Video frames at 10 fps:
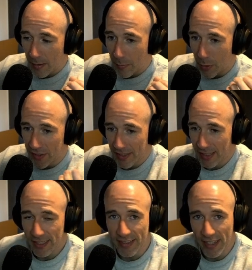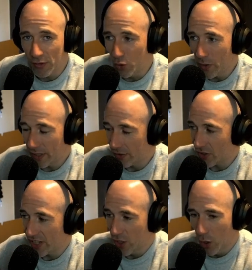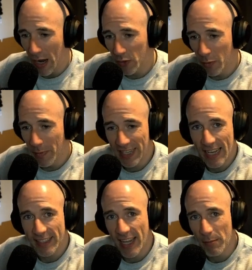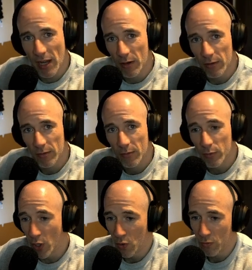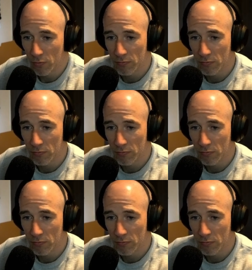But do we, does he know how to make that game now? No.